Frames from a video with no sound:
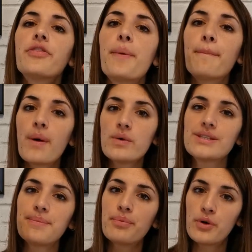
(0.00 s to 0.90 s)
The
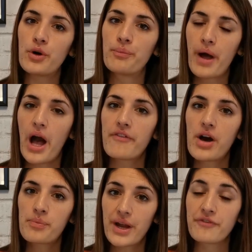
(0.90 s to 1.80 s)
most important part of
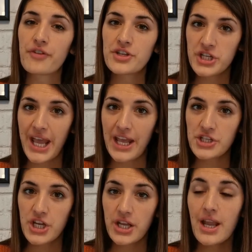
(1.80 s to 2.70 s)
our brain for
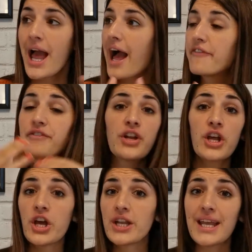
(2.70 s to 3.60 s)
education and for
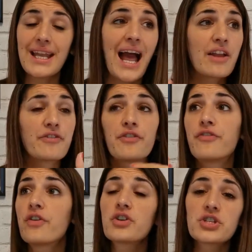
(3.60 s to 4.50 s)
learning and for
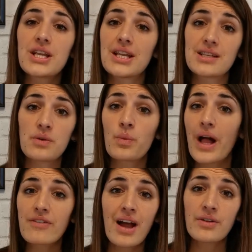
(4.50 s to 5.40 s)
functioning as a
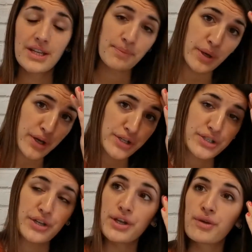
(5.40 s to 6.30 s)
well-rounded
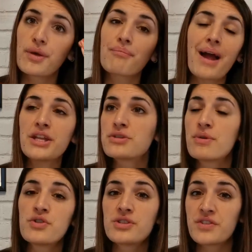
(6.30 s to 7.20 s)
person who can manage
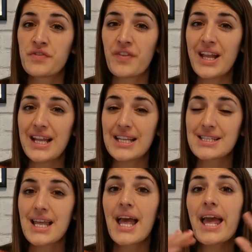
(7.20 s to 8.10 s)
emotions and
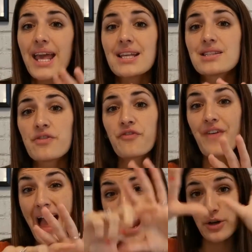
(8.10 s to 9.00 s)
feelings is the
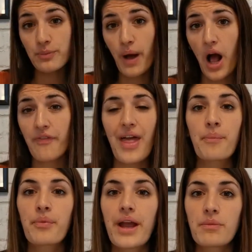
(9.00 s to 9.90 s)
final part of
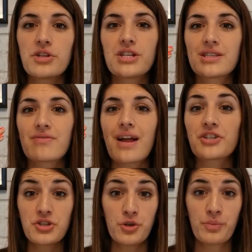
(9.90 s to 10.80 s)
that brain, which is the
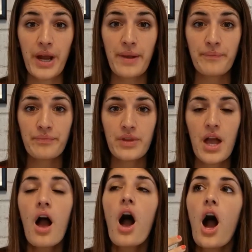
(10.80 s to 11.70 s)
rational brain.
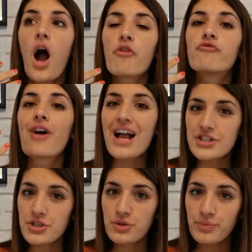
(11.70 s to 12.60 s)
Our
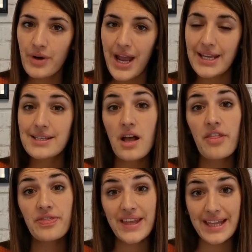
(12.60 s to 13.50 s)
rational brain is
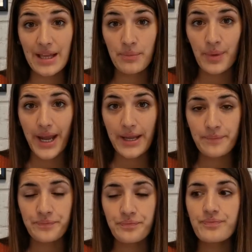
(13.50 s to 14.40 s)
our thinking
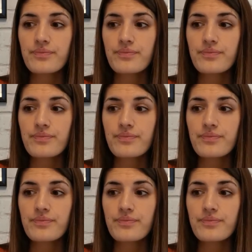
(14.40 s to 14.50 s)
brain.